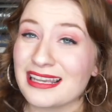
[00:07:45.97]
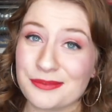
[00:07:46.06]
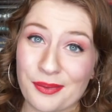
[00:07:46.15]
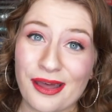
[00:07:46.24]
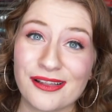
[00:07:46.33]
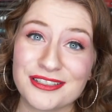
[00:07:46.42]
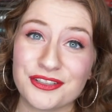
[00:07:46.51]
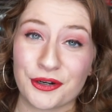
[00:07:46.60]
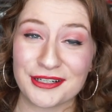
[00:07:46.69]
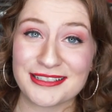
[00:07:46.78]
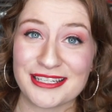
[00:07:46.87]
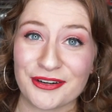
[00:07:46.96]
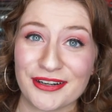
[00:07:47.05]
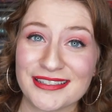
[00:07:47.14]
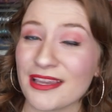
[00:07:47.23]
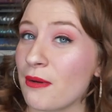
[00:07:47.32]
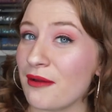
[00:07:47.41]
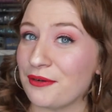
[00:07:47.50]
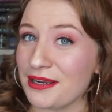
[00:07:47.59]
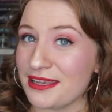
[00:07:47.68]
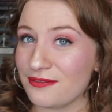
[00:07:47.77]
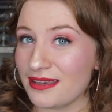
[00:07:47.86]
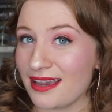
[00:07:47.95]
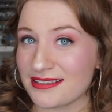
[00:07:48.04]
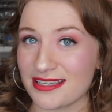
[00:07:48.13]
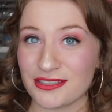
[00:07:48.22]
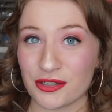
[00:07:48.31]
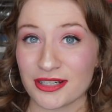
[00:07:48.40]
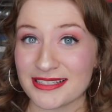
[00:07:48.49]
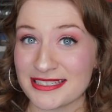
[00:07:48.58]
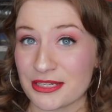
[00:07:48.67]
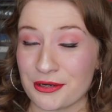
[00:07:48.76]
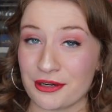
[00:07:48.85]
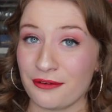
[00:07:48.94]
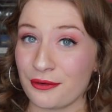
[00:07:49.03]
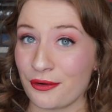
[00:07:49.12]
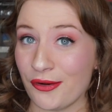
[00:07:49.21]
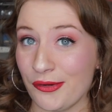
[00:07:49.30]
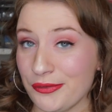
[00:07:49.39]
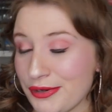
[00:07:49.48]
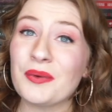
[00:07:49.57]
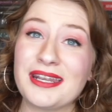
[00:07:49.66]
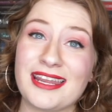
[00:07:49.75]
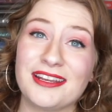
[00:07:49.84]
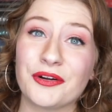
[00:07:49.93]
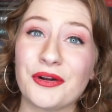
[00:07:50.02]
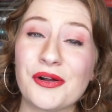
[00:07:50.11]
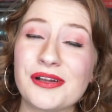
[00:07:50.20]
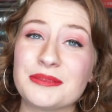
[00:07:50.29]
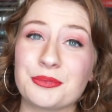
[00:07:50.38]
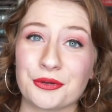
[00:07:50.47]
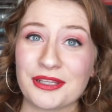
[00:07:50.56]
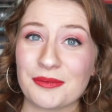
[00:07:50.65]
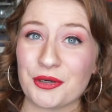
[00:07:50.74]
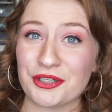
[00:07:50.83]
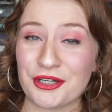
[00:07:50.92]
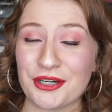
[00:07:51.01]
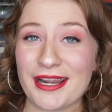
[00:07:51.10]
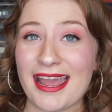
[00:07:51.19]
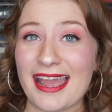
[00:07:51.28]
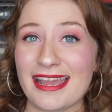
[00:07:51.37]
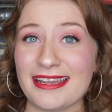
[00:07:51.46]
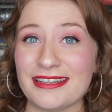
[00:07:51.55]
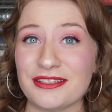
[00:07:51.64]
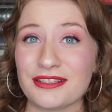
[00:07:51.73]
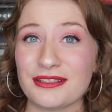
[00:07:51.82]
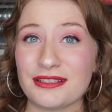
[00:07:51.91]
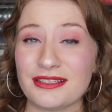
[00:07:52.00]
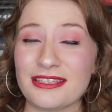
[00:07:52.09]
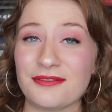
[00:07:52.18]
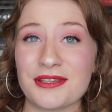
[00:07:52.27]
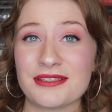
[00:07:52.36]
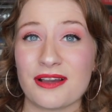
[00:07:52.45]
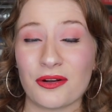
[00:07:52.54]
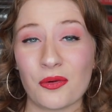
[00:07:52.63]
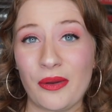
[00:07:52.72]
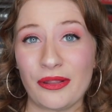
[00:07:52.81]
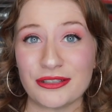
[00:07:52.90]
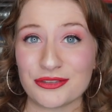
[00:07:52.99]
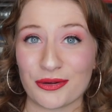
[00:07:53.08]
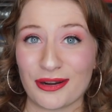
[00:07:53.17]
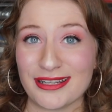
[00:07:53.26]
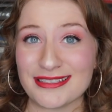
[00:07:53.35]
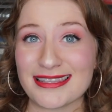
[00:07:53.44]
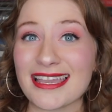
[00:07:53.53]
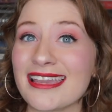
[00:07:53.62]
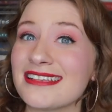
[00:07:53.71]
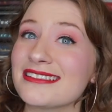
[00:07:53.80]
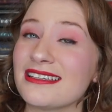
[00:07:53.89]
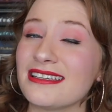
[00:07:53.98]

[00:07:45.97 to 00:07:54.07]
as well as dark secrets. However, Evie has a dark secret of her own. When a girl is brutally murdered and Evie's Uncle Will is drawn into the case,